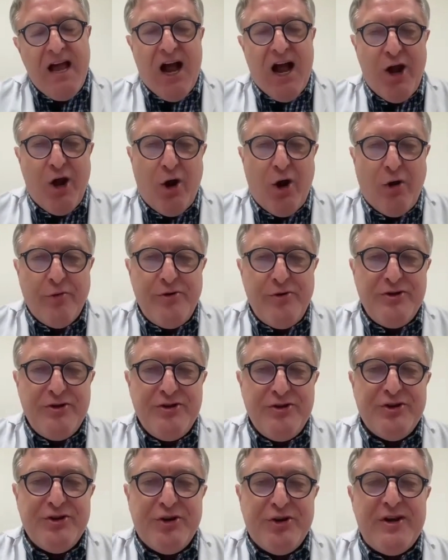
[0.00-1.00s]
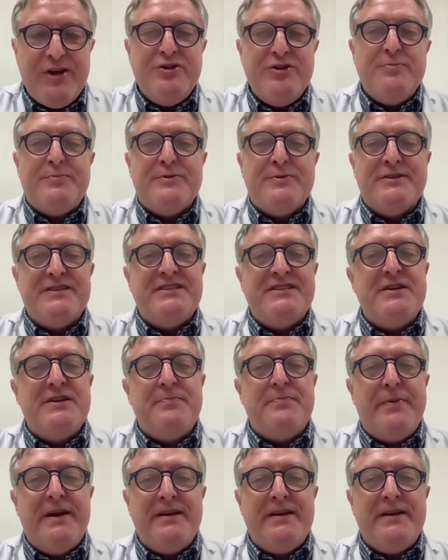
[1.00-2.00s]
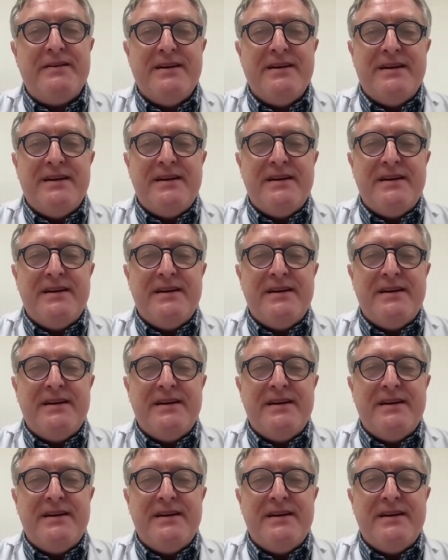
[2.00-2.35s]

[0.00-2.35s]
I hope you enjoy and you participate